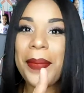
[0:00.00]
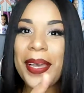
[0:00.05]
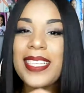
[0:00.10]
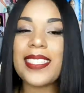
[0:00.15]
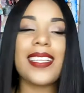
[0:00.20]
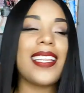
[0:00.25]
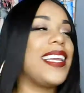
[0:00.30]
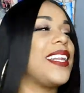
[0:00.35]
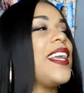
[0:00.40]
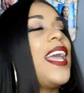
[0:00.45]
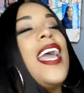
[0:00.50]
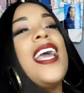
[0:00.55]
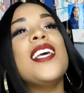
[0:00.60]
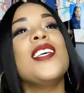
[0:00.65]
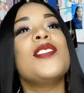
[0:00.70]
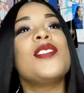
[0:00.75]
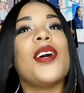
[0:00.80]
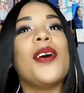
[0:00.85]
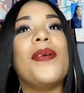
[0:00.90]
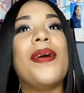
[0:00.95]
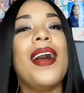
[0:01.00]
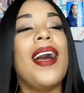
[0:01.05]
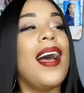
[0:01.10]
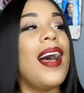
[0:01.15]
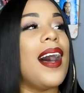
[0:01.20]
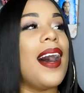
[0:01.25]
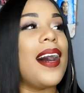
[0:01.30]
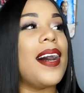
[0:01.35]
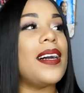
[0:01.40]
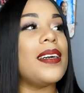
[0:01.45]
Pixelated. So
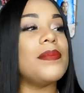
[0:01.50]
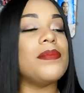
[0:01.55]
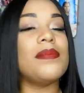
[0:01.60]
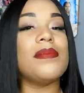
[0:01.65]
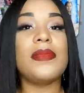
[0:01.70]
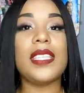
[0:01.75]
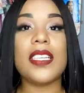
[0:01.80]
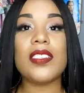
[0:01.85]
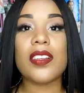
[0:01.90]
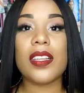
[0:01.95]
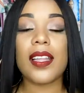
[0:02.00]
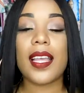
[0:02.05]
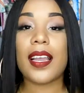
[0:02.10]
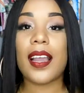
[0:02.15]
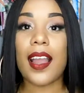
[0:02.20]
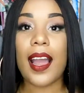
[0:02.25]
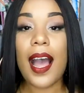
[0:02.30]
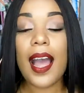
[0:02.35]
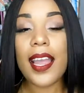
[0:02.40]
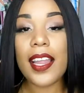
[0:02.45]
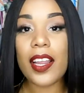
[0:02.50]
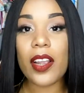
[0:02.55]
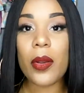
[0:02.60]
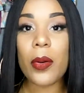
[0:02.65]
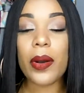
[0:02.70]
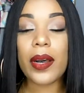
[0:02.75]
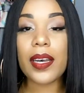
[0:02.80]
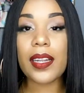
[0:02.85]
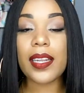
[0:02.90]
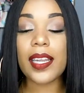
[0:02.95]
these are like our higher
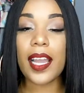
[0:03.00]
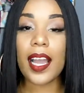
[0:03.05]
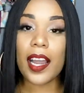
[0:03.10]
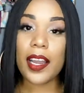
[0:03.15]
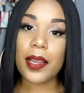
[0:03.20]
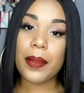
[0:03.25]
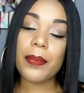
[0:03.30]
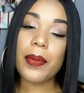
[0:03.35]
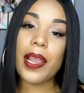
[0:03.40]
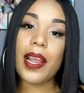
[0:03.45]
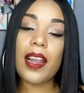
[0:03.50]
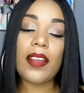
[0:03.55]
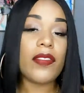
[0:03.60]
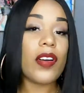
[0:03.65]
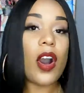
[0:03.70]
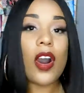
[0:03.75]
quality, higher brand.